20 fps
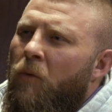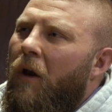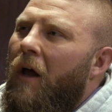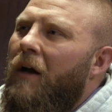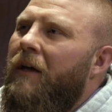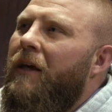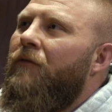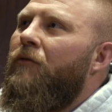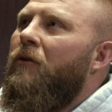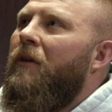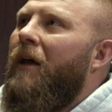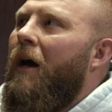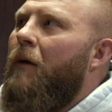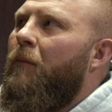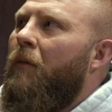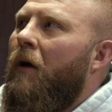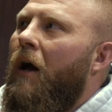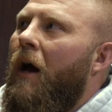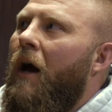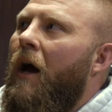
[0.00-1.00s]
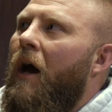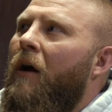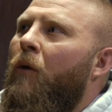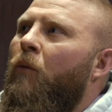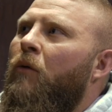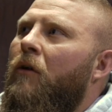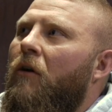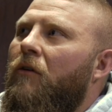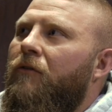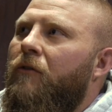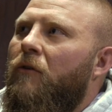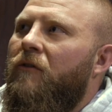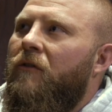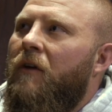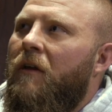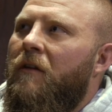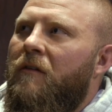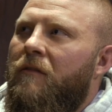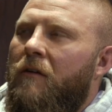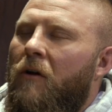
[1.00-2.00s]
Well, I'll give you that, but I, I, would also
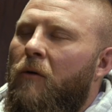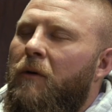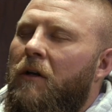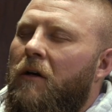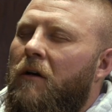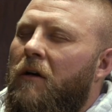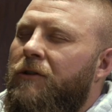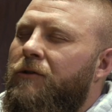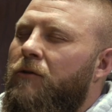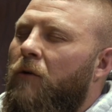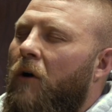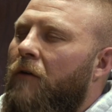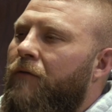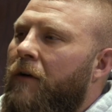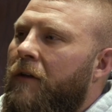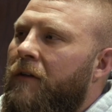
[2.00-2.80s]
say this. I don't mean to cut you off.